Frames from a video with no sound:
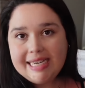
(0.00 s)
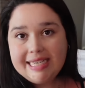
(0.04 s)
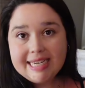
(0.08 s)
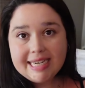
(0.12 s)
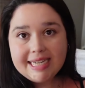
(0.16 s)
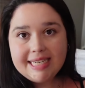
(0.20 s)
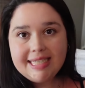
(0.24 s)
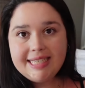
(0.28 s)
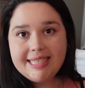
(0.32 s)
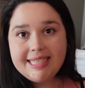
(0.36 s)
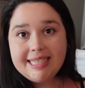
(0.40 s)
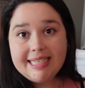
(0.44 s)

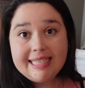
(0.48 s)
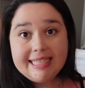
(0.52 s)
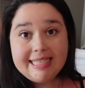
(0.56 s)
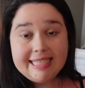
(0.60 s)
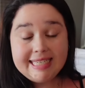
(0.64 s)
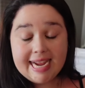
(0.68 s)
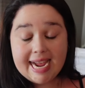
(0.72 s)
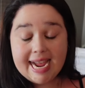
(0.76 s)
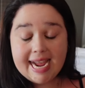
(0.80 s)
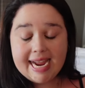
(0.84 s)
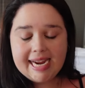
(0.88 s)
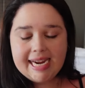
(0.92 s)
done
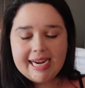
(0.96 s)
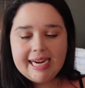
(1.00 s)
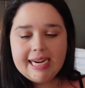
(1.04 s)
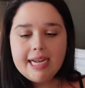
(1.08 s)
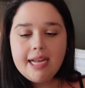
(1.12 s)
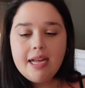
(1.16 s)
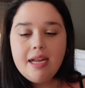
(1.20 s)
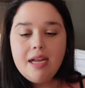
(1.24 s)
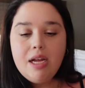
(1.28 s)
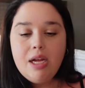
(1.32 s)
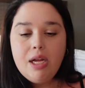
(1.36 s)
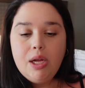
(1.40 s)
today.
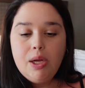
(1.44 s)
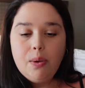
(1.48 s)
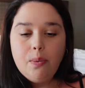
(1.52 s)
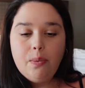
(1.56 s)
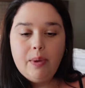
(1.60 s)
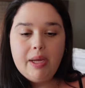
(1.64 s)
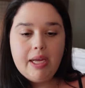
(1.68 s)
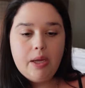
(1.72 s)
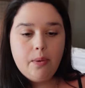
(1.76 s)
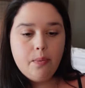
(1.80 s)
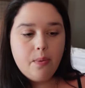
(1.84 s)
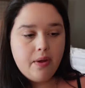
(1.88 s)

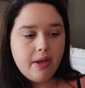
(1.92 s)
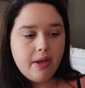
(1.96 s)
We woke